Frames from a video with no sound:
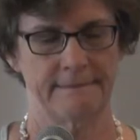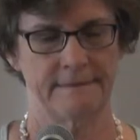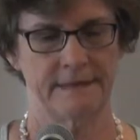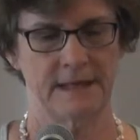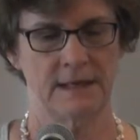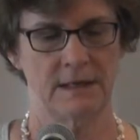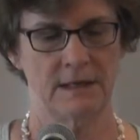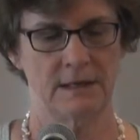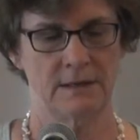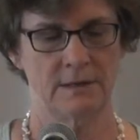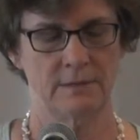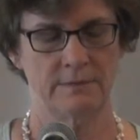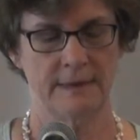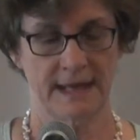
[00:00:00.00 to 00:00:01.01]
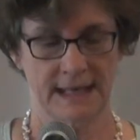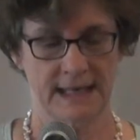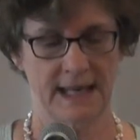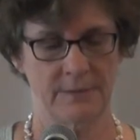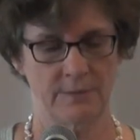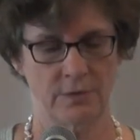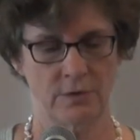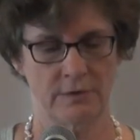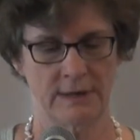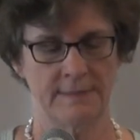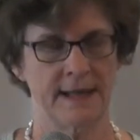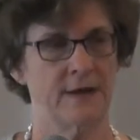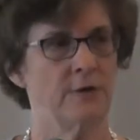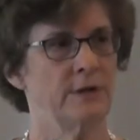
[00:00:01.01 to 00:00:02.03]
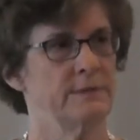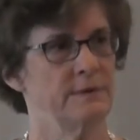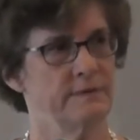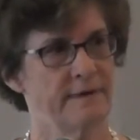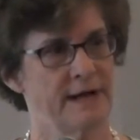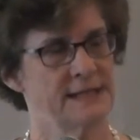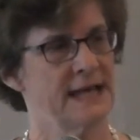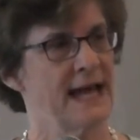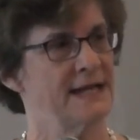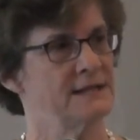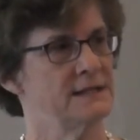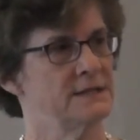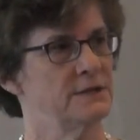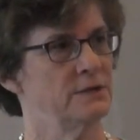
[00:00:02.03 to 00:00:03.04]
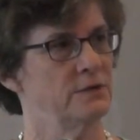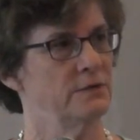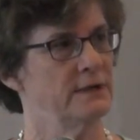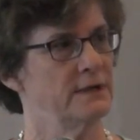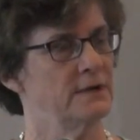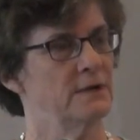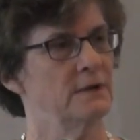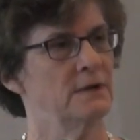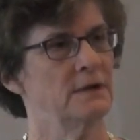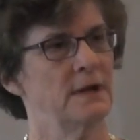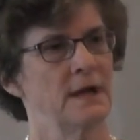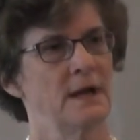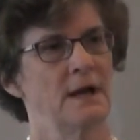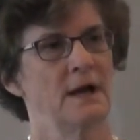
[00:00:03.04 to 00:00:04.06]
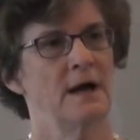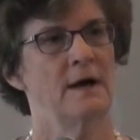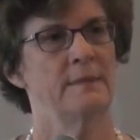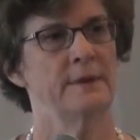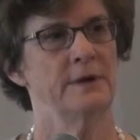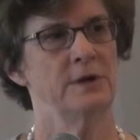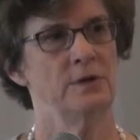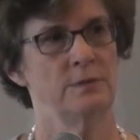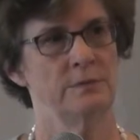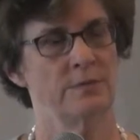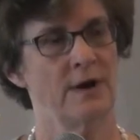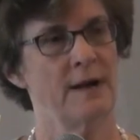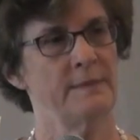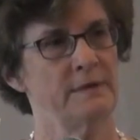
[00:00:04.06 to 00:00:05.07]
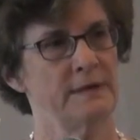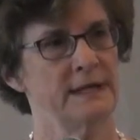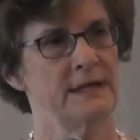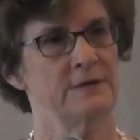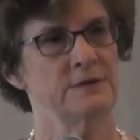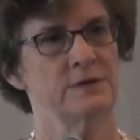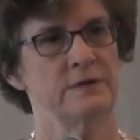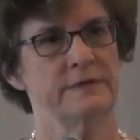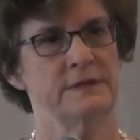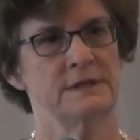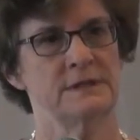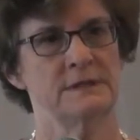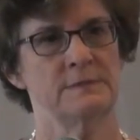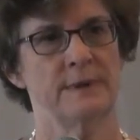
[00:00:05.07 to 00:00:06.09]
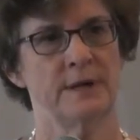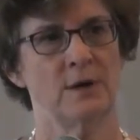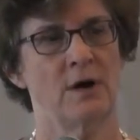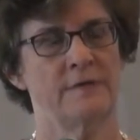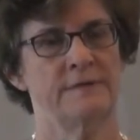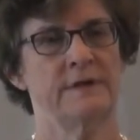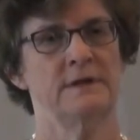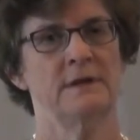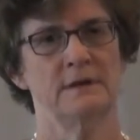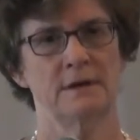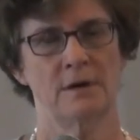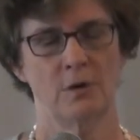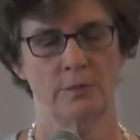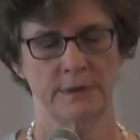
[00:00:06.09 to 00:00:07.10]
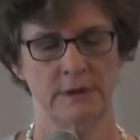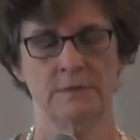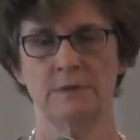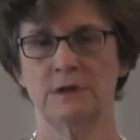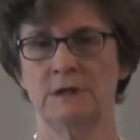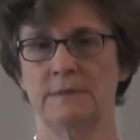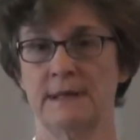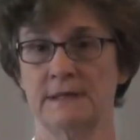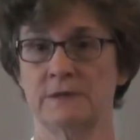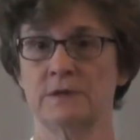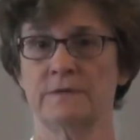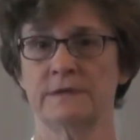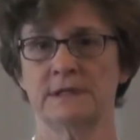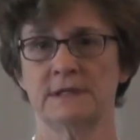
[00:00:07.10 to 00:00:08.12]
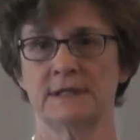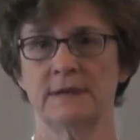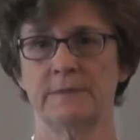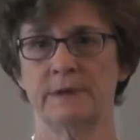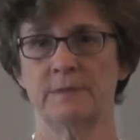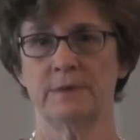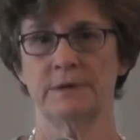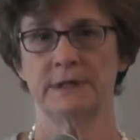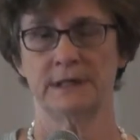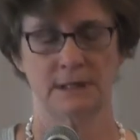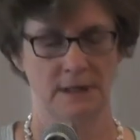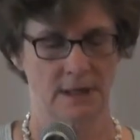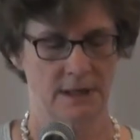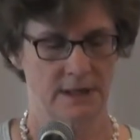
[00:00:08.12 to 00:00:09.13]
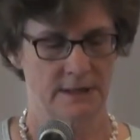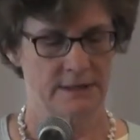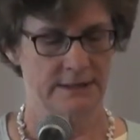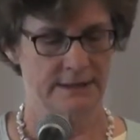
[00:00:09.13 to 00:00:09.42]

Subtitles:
the Medicaid program not only provides access to critical acute and primary care services, but often the home and community-based services that people need to